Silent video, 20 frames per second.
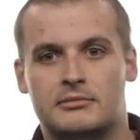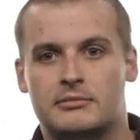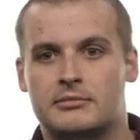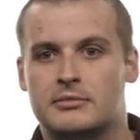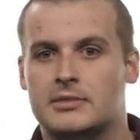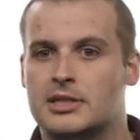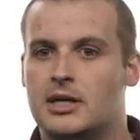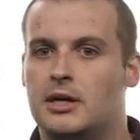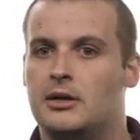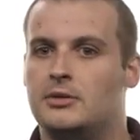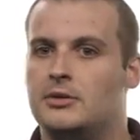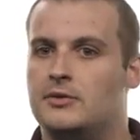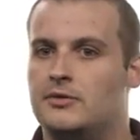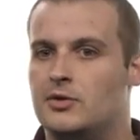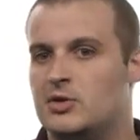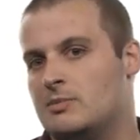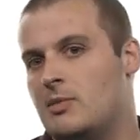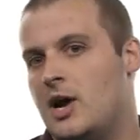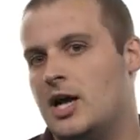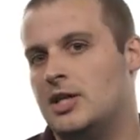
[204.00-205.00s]
So you
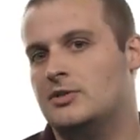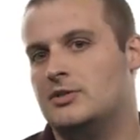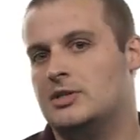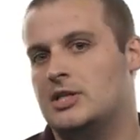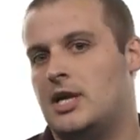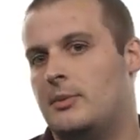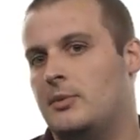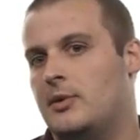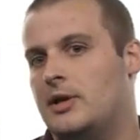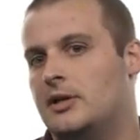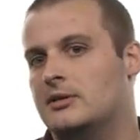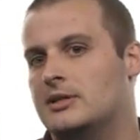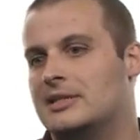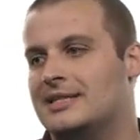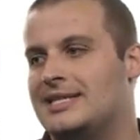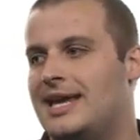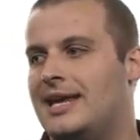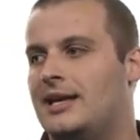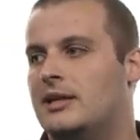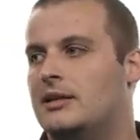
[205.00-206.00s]
use modulus operator to
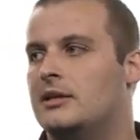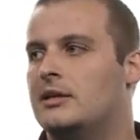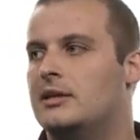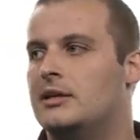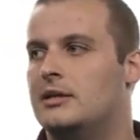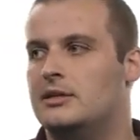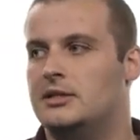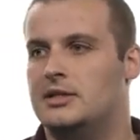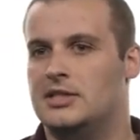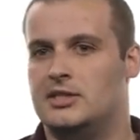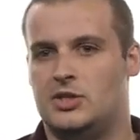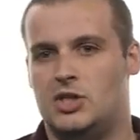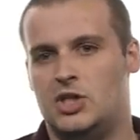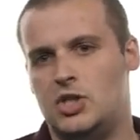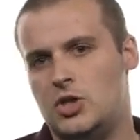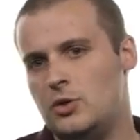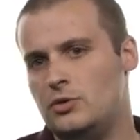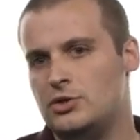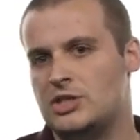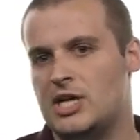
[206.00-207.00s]
take this
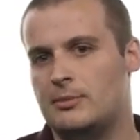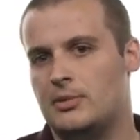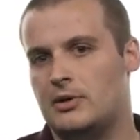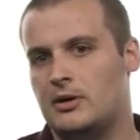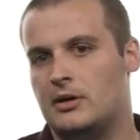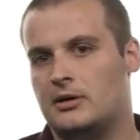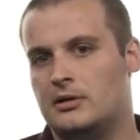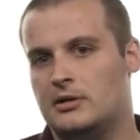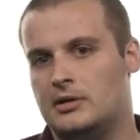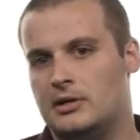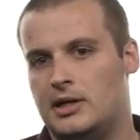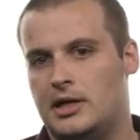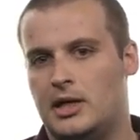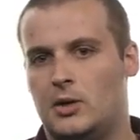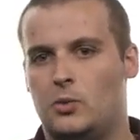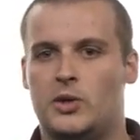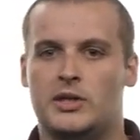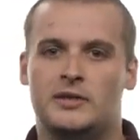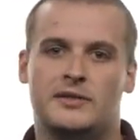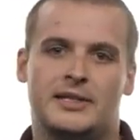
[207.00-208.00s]
huge number
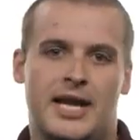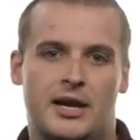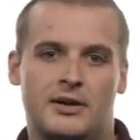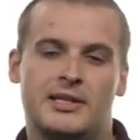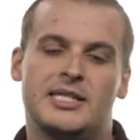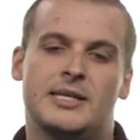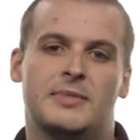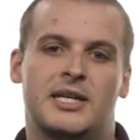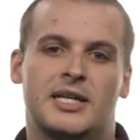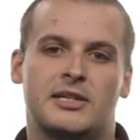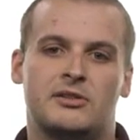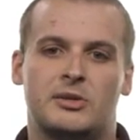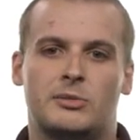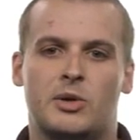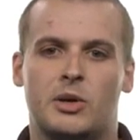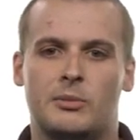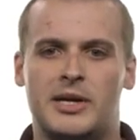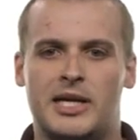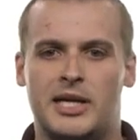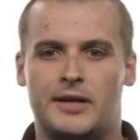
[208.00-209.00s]
and whittle it down to something a little more
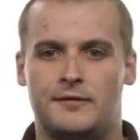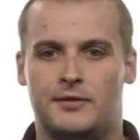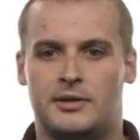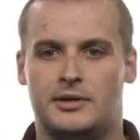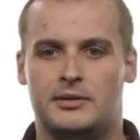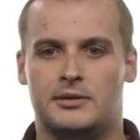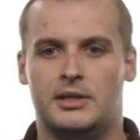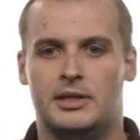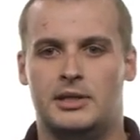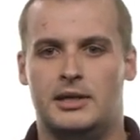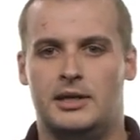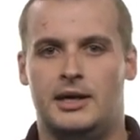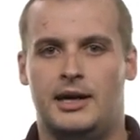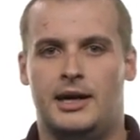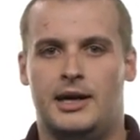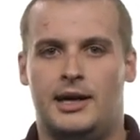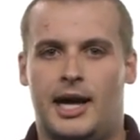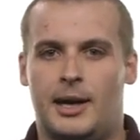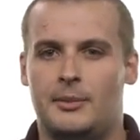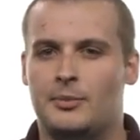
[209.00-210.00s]
meaningful.
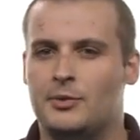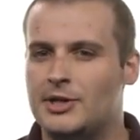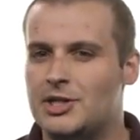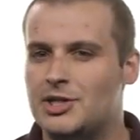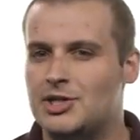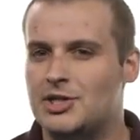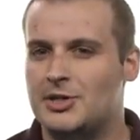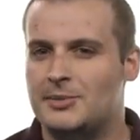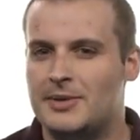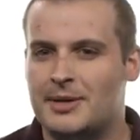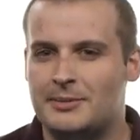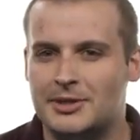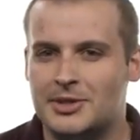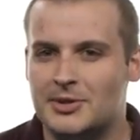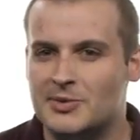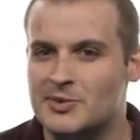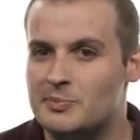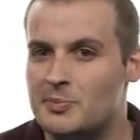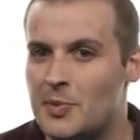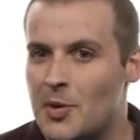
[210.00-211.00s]
I'm pretty sure you'll be able to
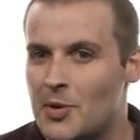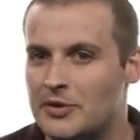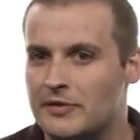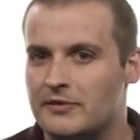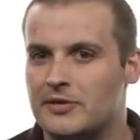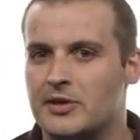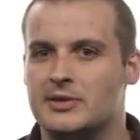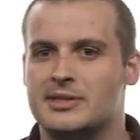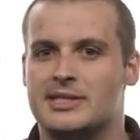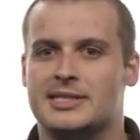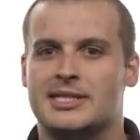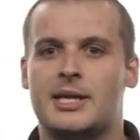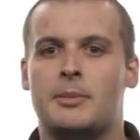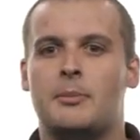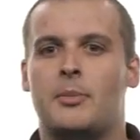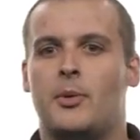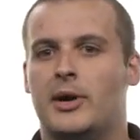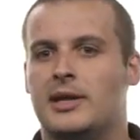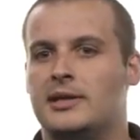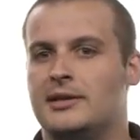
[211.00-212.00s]
use both of those at some
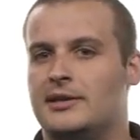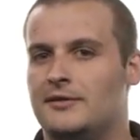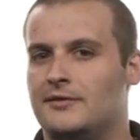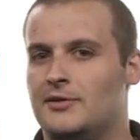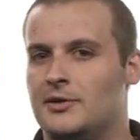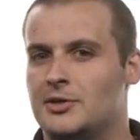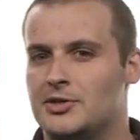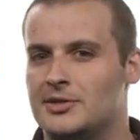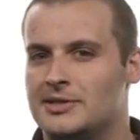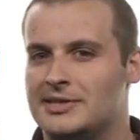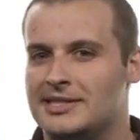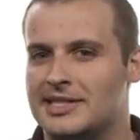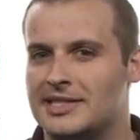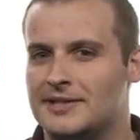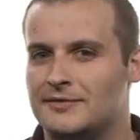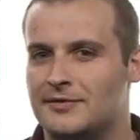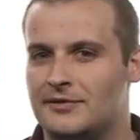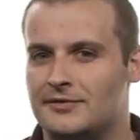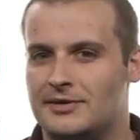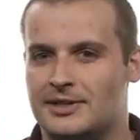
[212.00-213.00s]
point in the future in
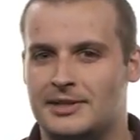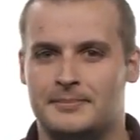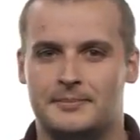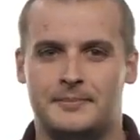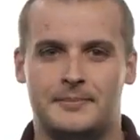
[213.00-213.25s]
CS50.